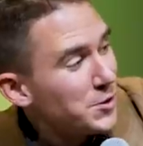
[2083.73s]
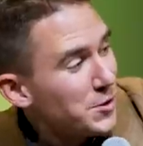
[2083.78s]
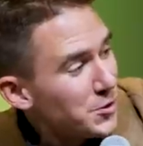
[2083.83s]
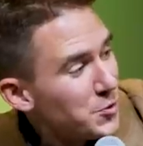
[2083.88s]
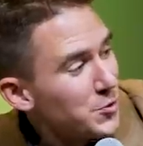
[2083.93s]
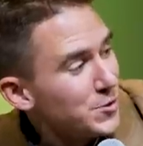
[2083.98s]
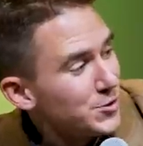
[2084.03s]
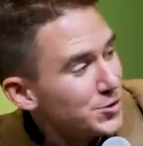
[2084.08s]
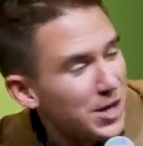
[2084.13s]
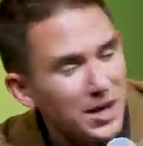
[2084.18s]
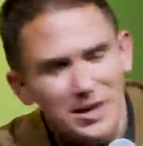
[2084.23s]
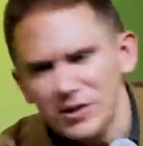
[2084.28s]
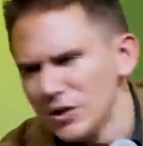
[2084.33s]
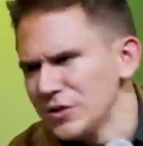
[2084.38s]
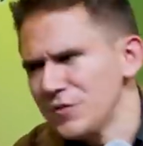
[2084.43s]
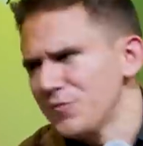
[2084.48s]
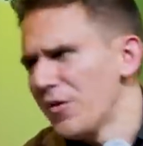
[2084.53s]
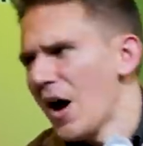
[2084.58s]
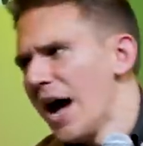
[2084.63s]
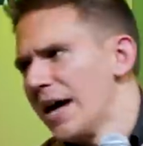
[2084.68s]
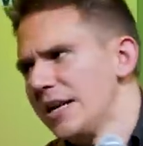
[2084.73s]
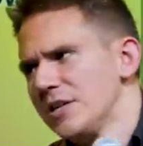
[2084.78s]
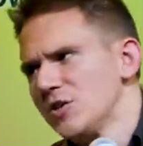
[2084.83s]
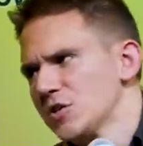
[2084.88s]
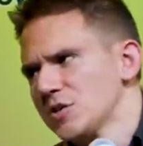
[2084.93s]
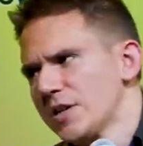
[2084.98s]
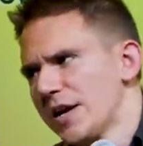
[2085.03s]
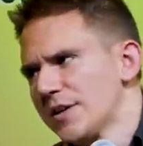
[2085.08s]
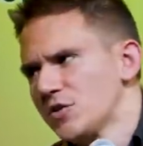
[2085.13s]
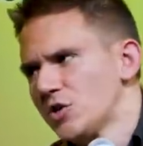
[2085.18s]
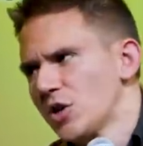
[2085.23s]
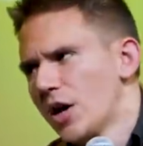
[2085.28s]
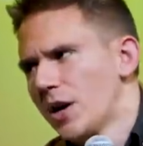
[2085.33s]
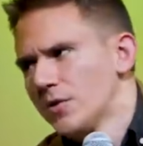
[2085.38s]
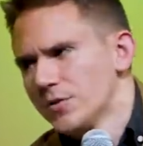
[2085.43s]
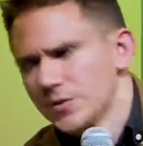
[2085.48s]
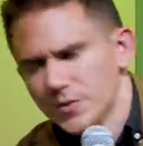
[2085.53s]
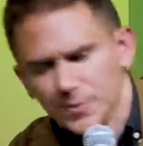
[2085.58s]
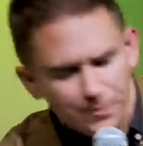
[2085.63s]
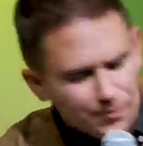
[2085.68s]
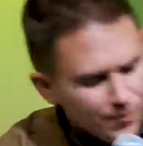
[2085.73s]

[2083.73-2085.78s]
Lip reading: Cool, he's fine, he just likes shells.